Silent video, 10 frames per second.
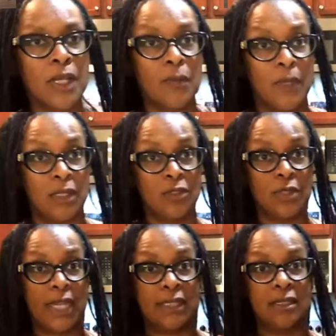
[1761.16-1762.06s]
we, we're gonna
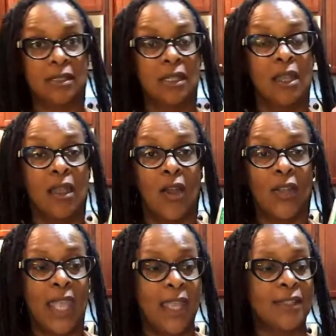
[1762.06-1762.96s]
try this
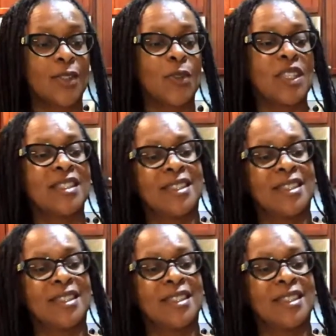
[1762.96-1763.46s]
okay so this